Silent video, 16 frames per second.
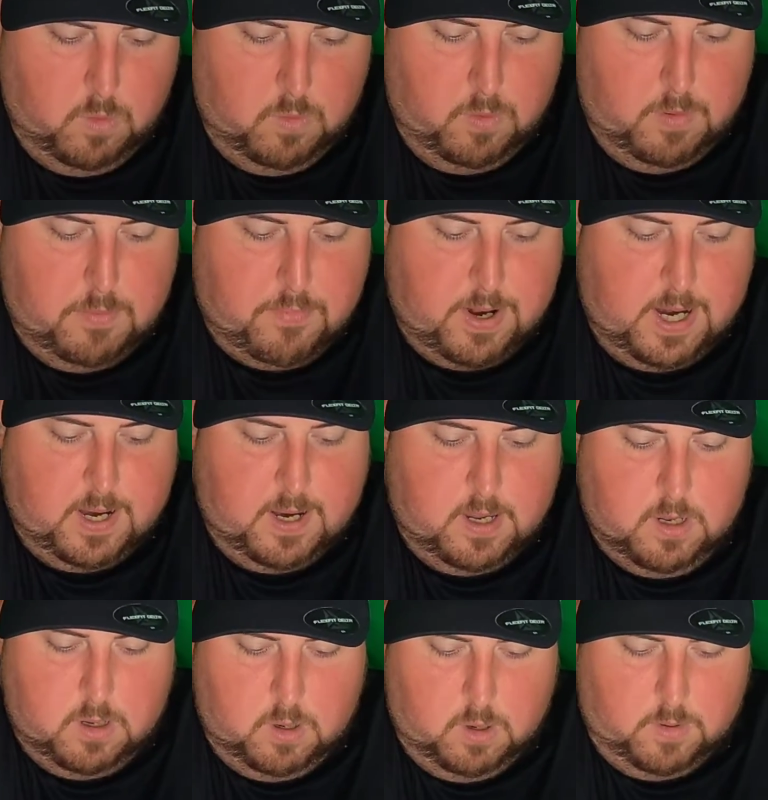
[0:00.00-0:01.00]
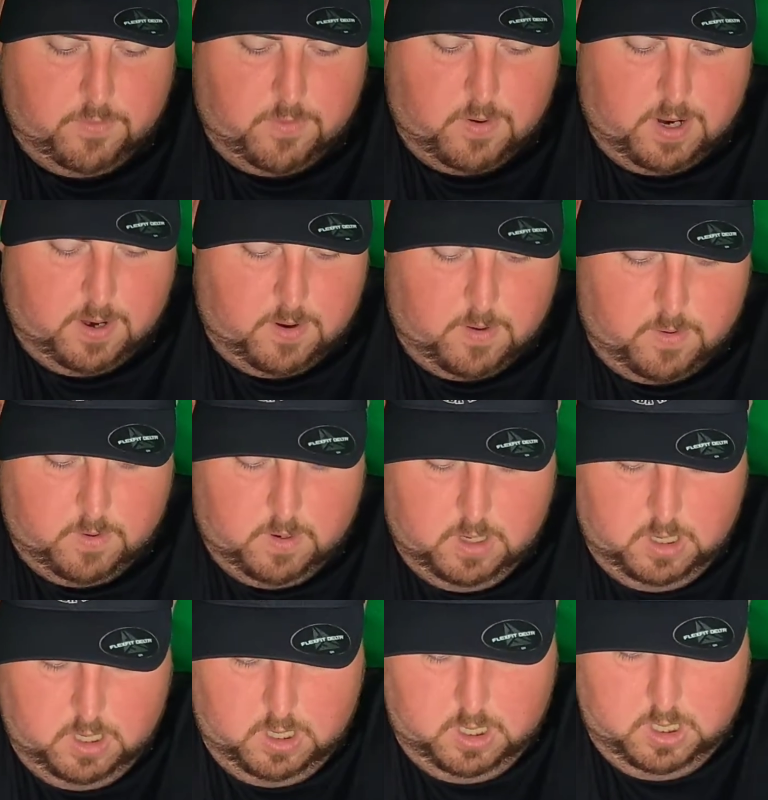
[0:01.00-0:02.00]
when we bring over here,
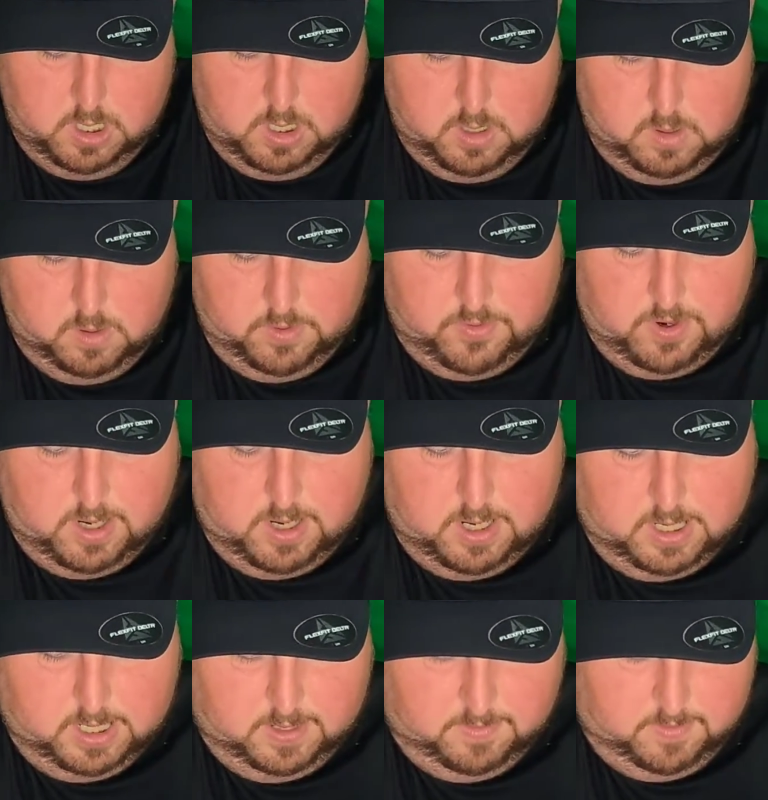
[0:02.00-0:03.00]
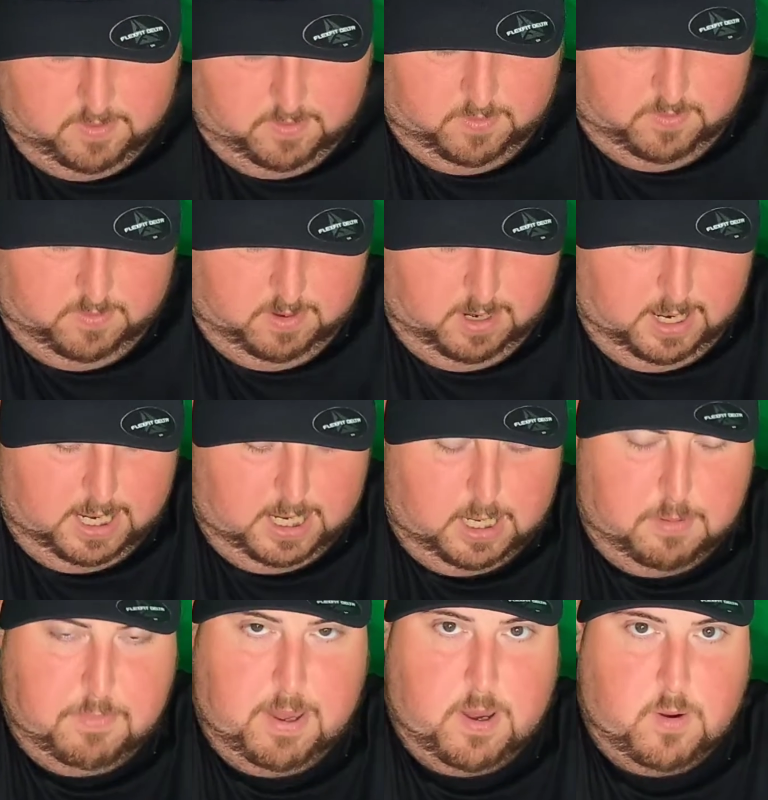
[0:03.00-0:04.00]
I'm going to try to get this
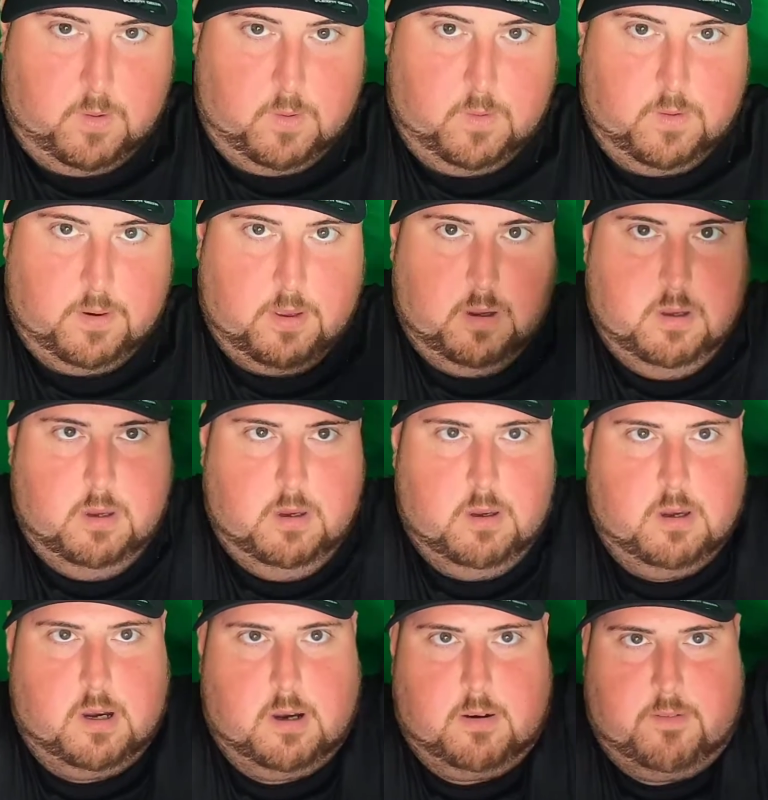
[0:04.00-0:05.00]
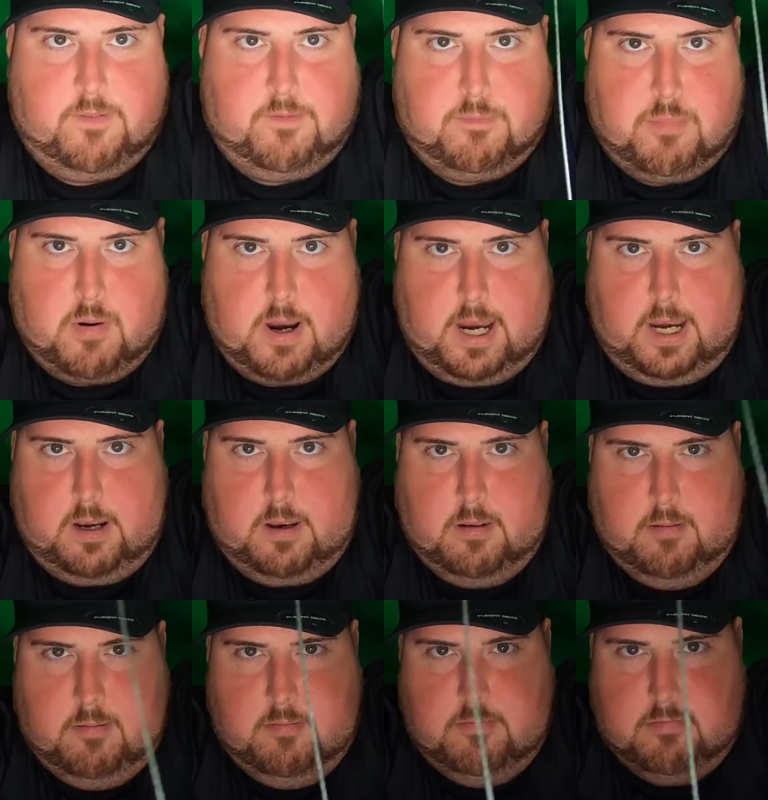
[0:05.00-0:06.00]
80 pounds of braid.
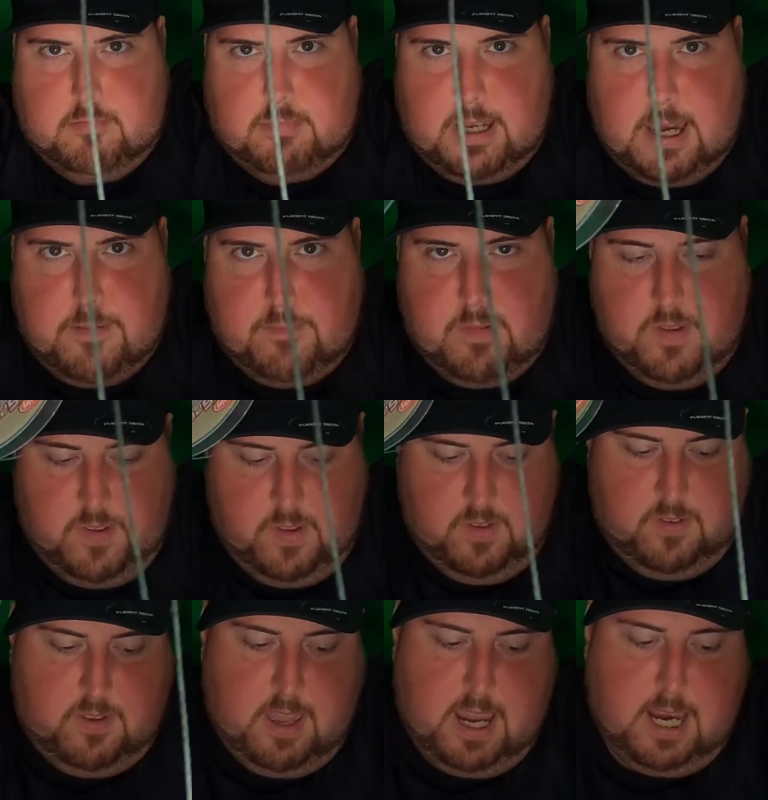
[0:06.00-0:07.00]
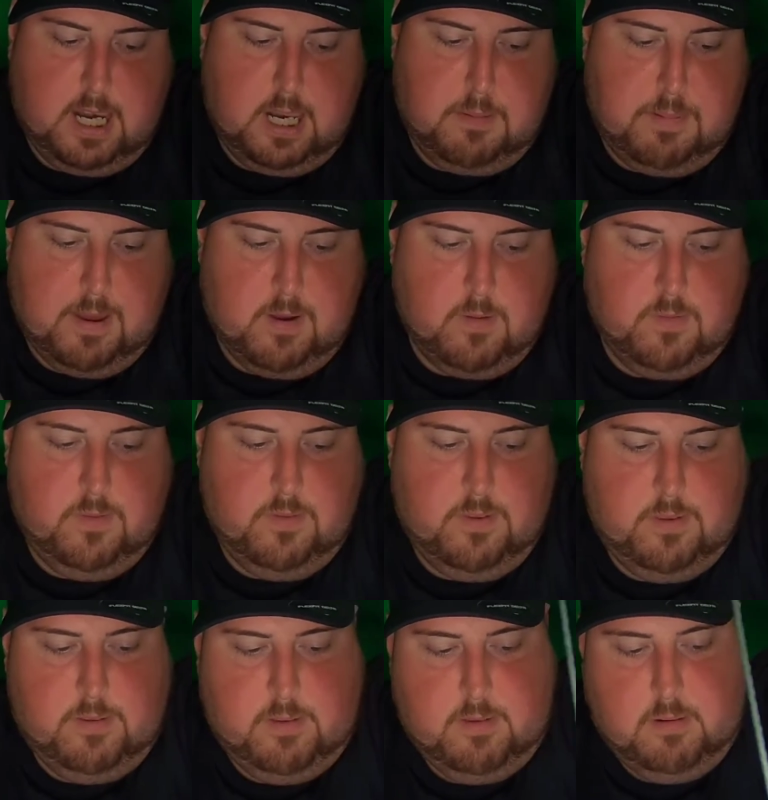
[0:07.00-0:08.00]
Okay, this is 80
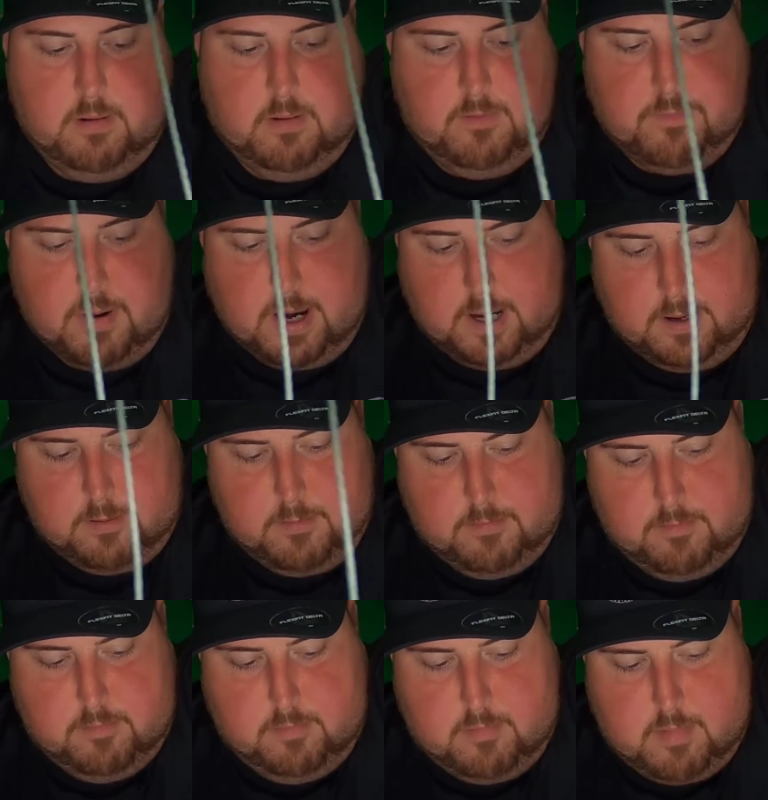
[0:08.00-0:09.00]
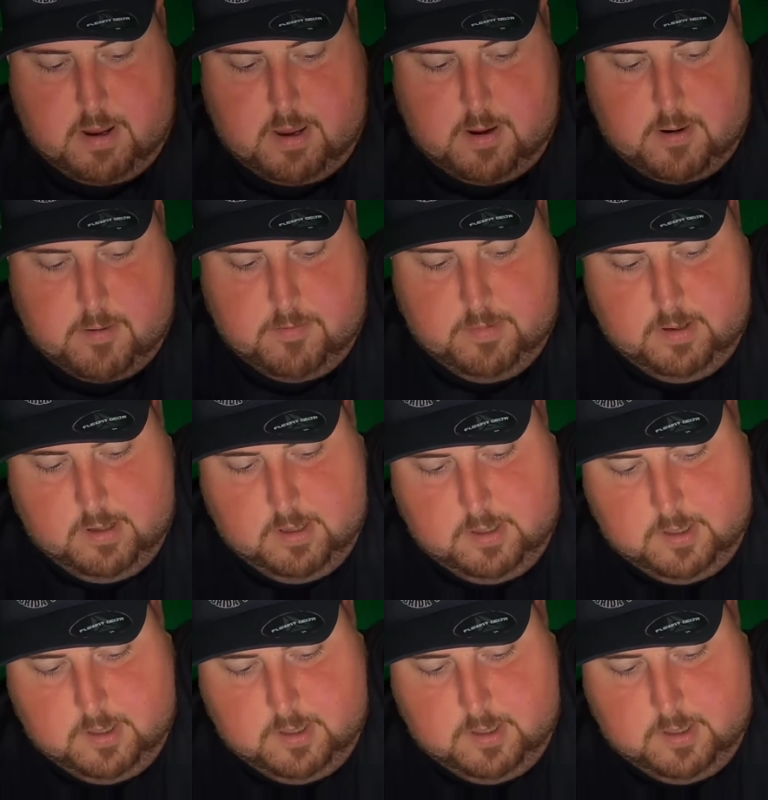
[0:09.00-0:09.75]
pounds of braid right here.